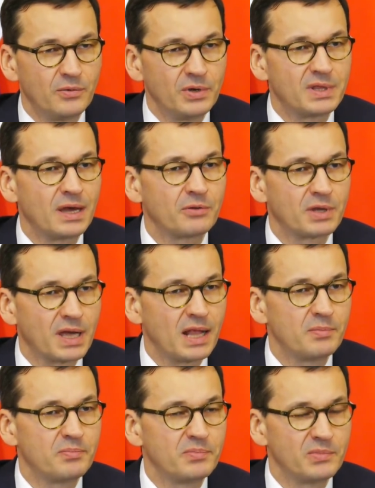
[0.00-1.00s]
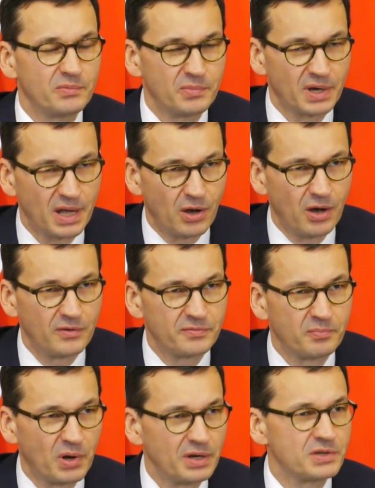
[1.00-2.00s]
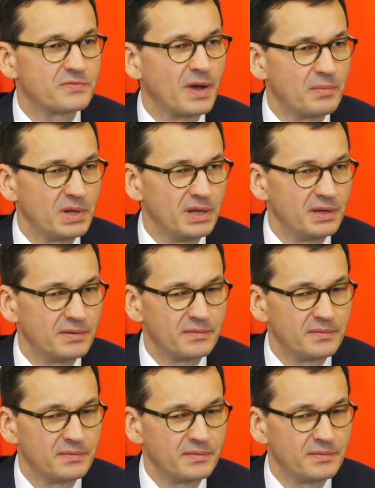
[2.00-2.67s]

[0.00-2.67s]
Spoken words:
without help of Polish family.